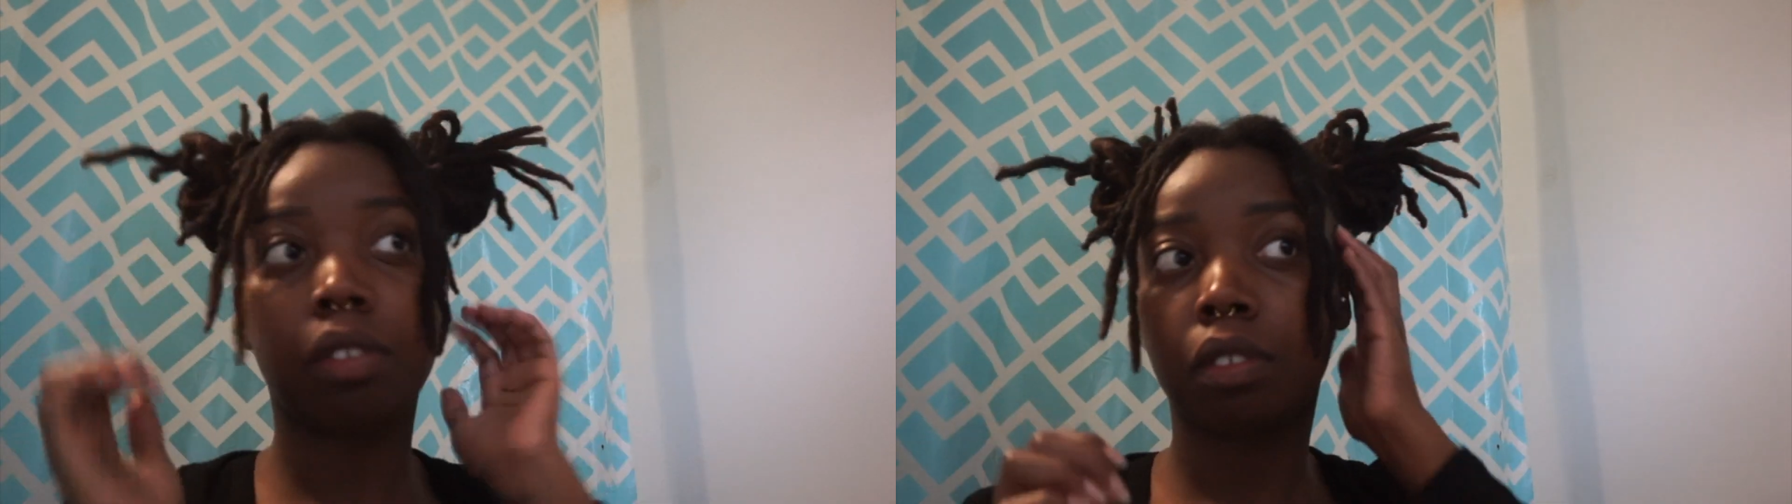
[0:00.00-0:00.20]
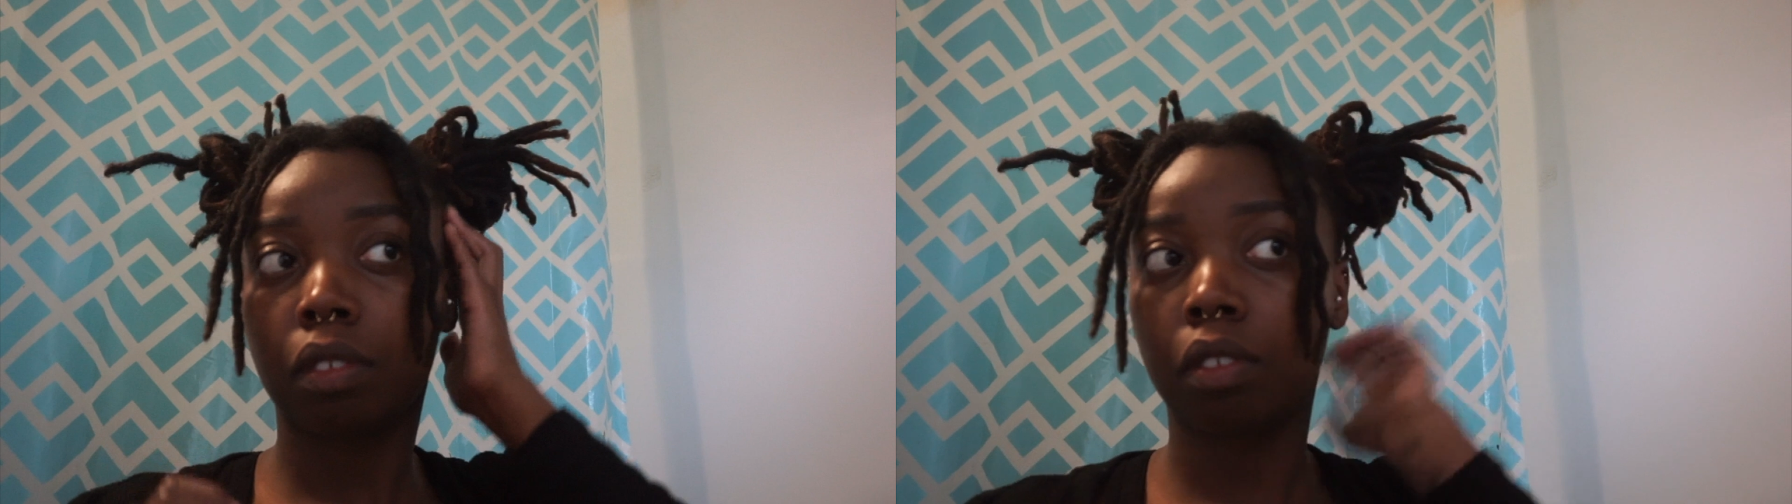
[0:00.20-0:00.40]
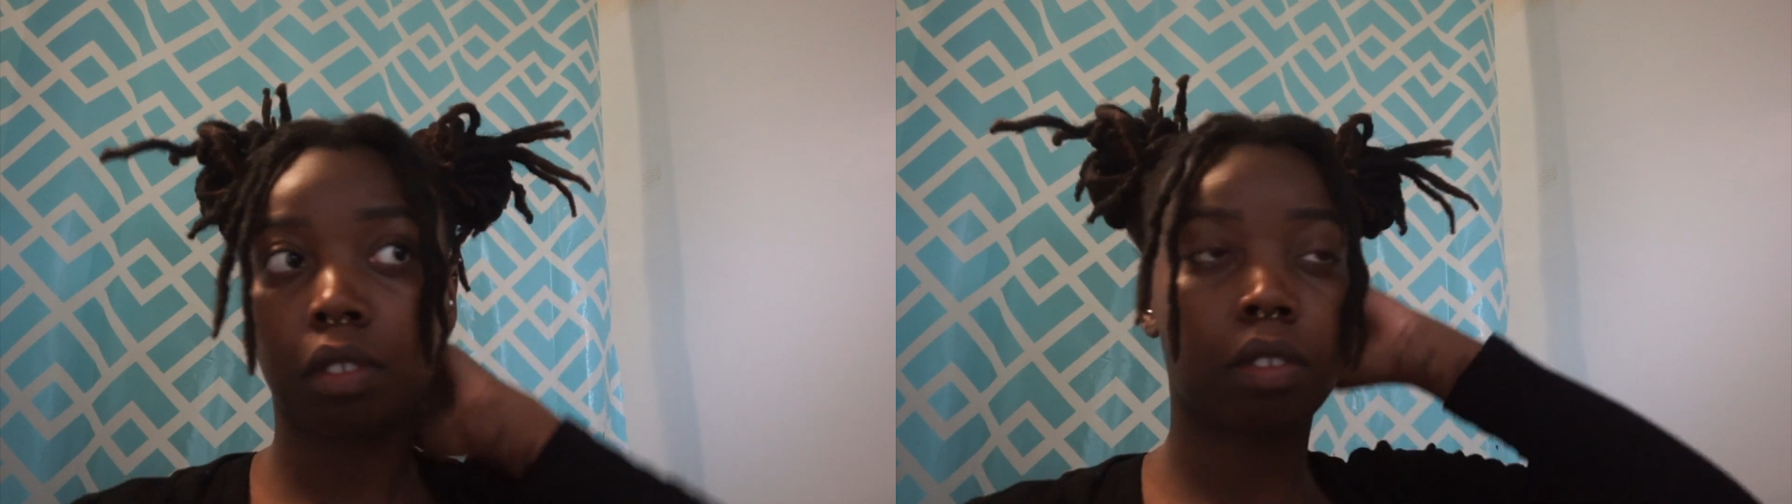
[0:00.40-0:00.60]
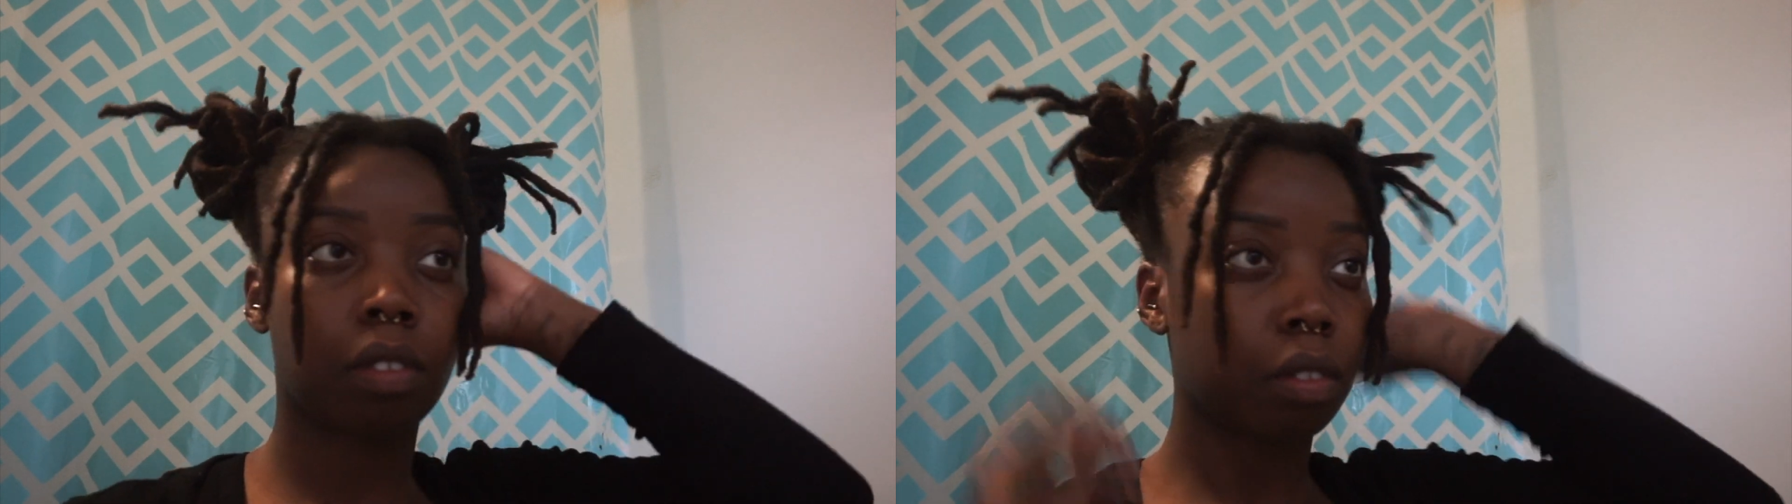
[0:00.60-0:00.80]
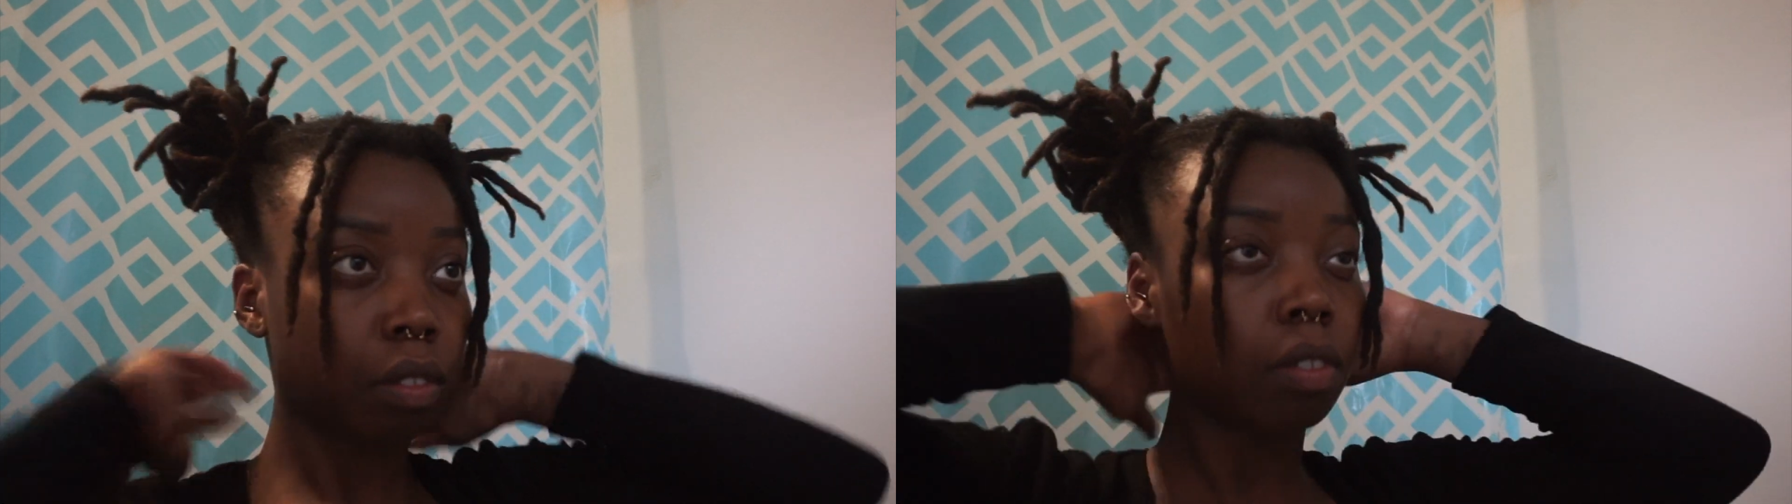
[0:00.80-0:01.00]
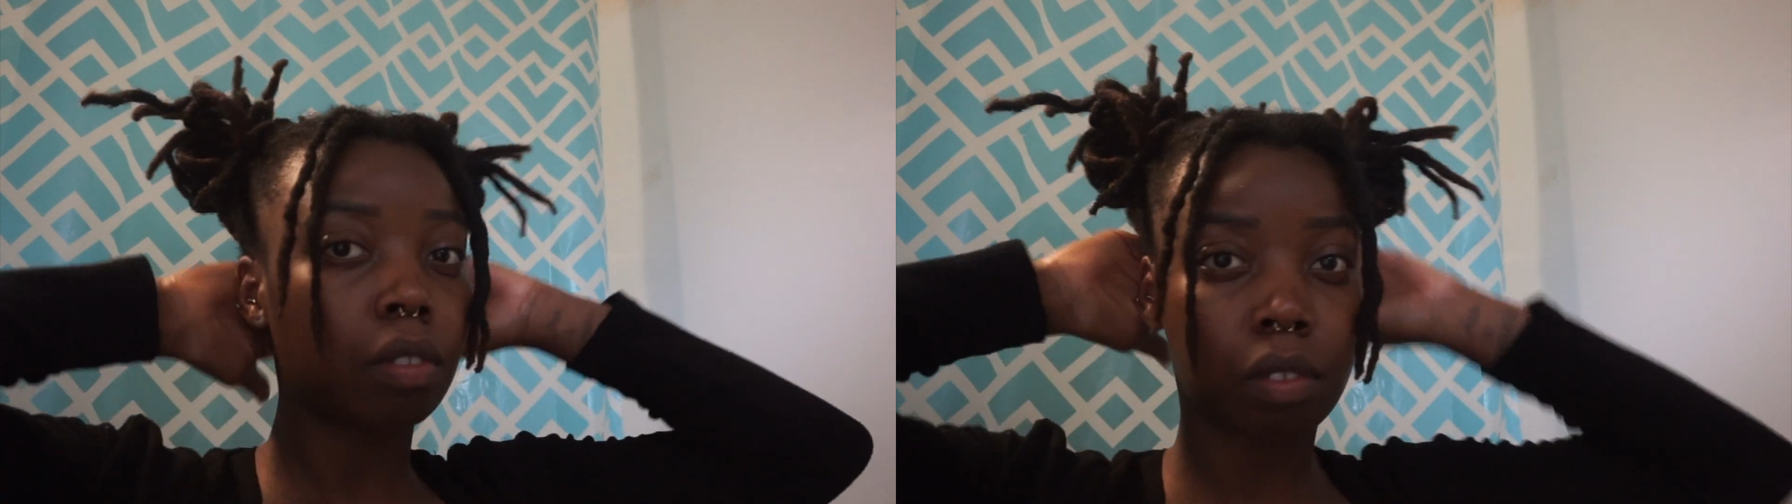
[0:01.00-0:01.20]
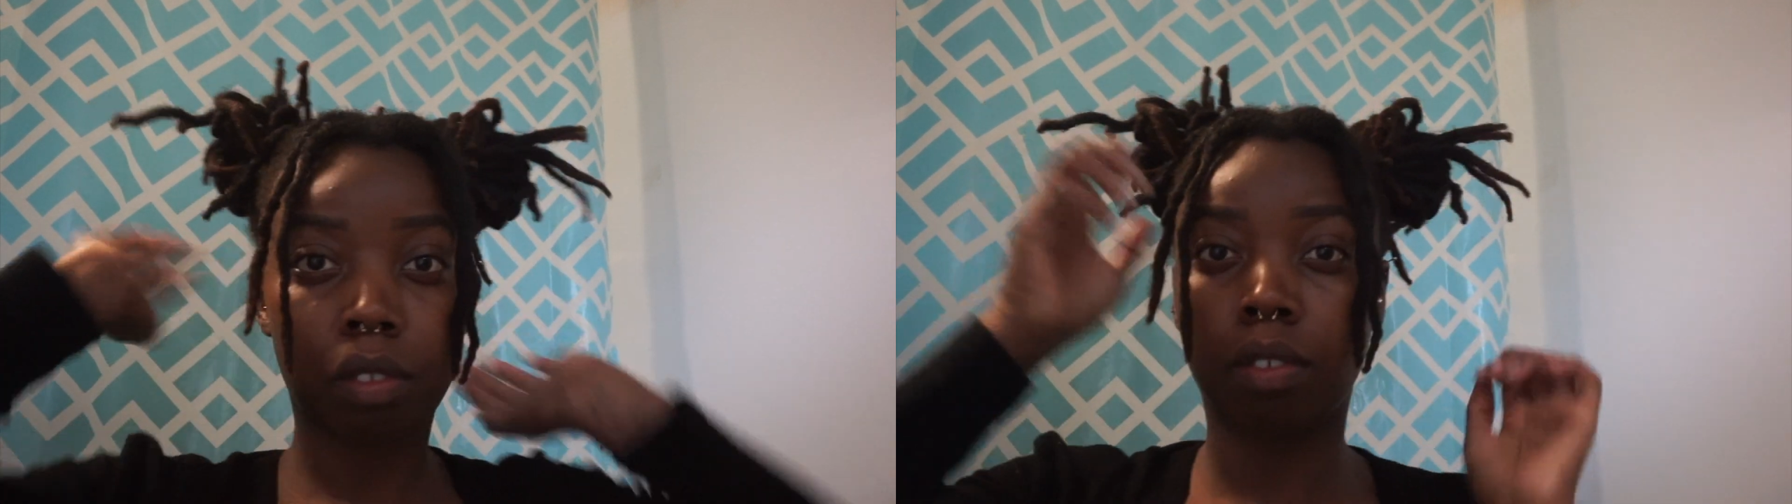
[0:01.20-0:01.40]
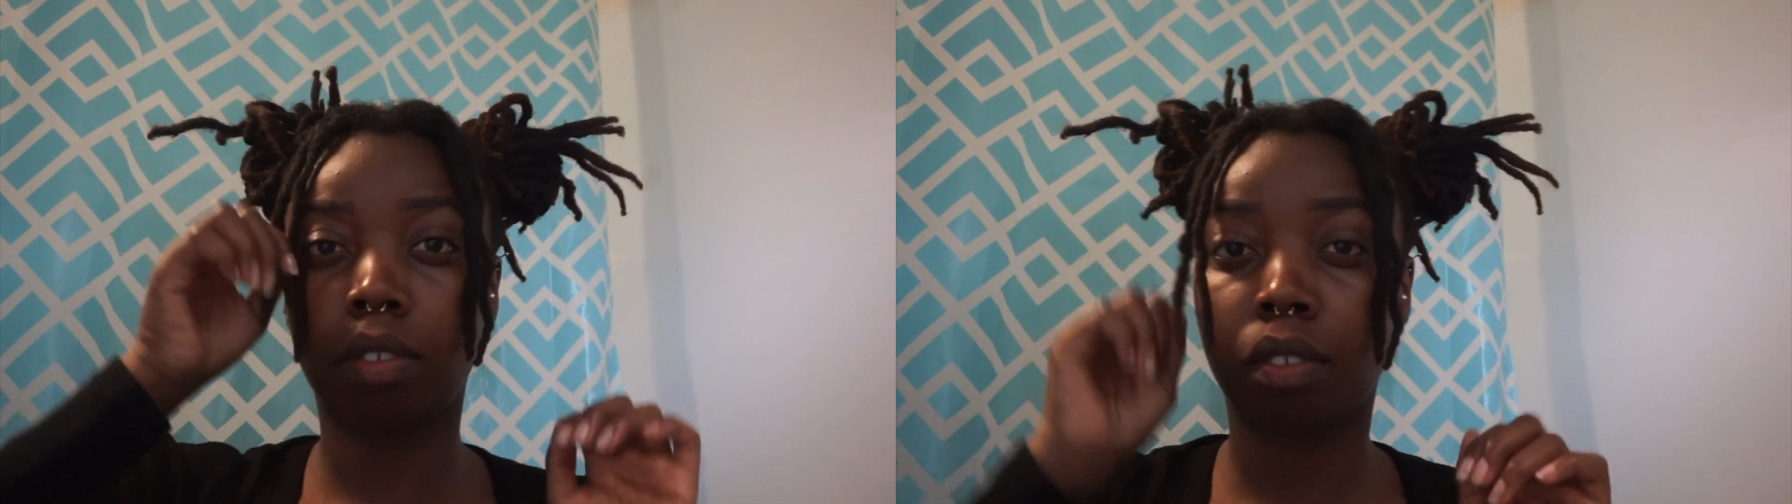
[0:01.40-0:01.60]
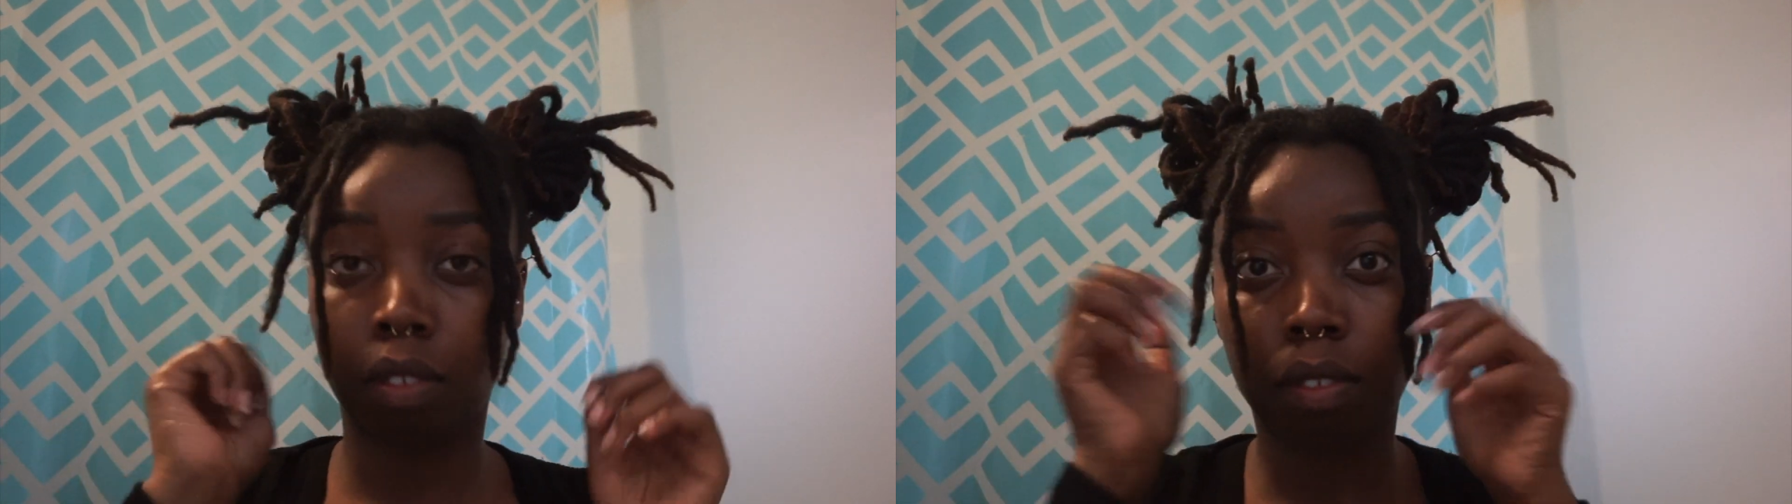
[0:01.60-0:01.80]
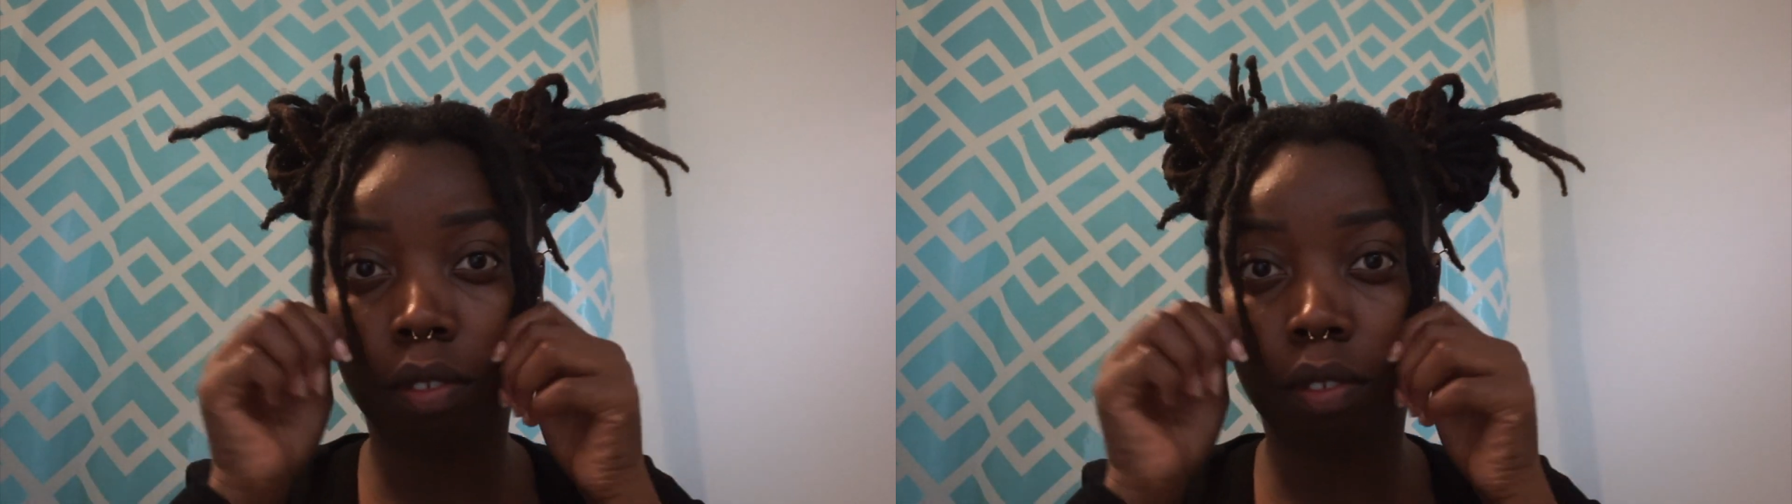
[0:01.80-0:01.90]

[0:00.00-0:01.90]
doing a lot of smoothing, checking my bangs,